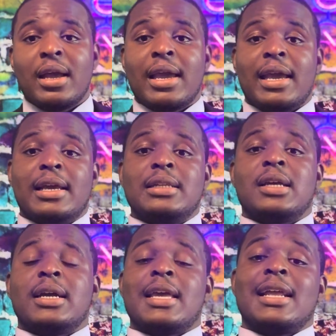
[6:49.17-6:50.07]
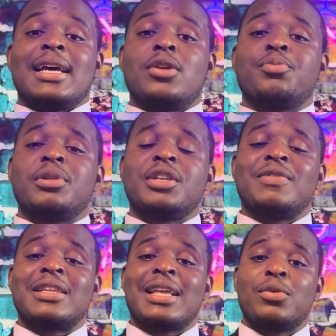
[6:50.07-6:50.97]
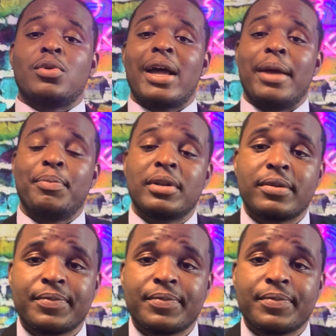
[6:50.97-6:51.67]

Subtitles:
And again, I don't believe that that will happen.